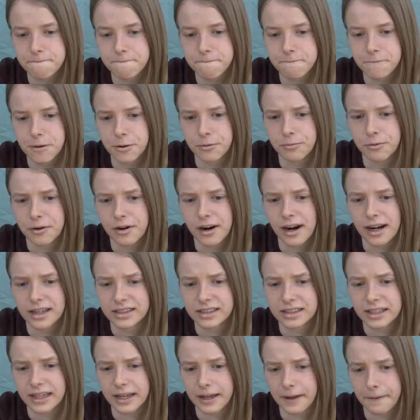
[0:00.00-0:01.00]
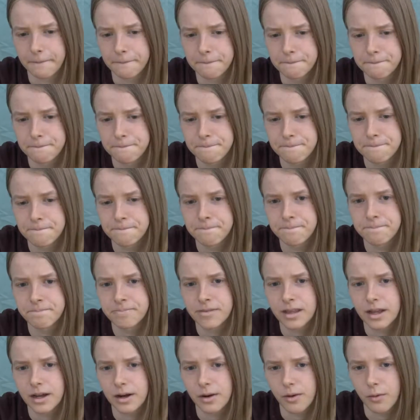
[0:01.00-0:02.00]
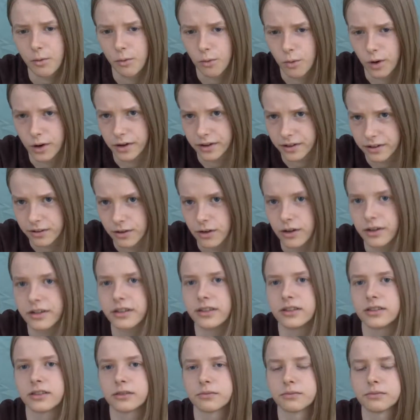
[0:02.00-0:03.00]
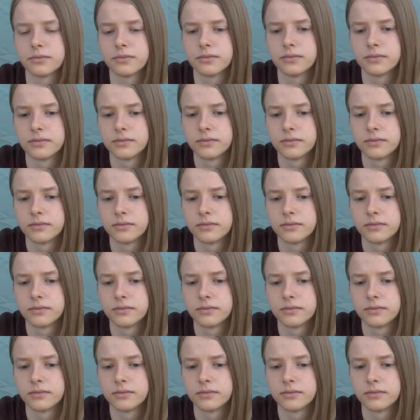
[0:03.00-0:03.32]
when we're asking, what is autism?